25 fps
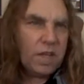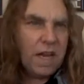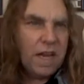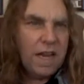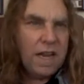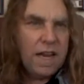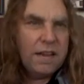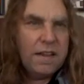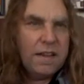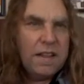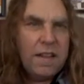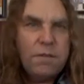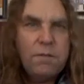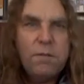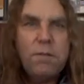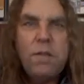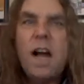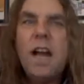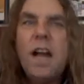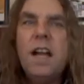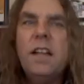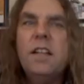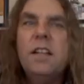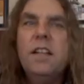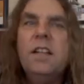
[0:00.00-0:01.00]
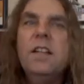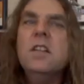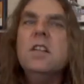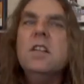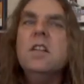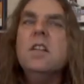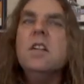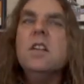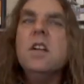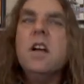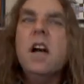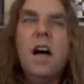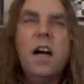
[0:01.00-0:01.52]
and then finally
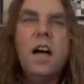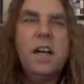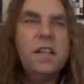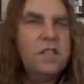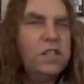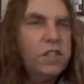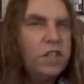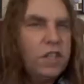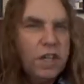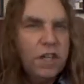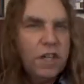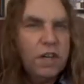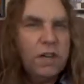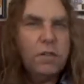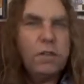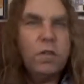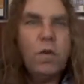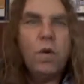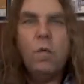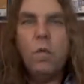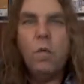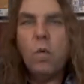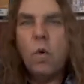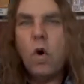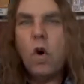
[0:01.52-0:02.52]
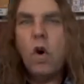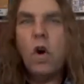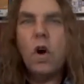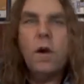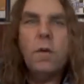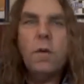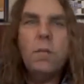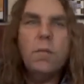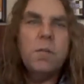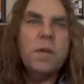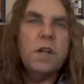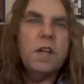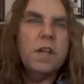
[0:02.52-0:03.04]
cheerful,
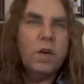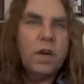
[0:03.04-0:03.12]
warm,